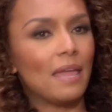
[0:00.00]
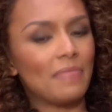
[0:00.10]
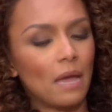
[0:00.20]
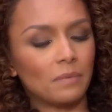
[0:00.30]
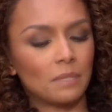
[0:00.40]

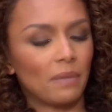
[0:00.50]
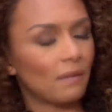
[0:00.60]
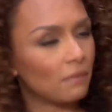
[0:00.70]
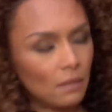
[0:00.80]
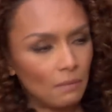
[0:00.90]
And that was
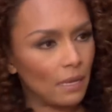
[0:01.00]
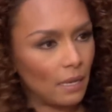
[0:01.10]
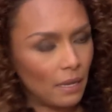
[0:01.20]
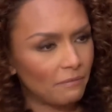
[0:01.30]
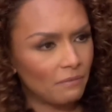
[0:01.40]
pivotal in my life.
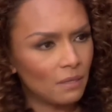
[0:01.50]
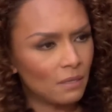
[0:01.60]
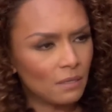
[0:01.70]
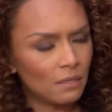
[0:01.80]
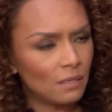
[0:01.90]
Mm-hmm.
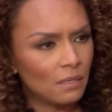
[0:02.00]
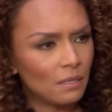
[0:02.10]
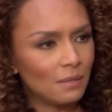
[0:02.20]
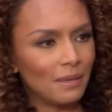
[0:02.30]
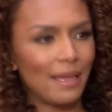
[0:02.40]

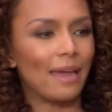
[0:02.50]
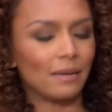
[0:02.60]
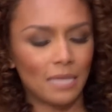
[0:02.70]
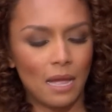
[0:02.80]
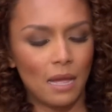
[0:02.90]
At
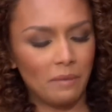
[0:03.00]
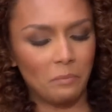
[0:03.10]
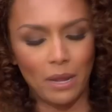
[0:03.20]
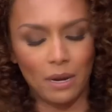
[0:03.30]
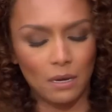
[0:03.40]
a
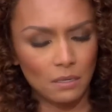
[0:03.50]
time where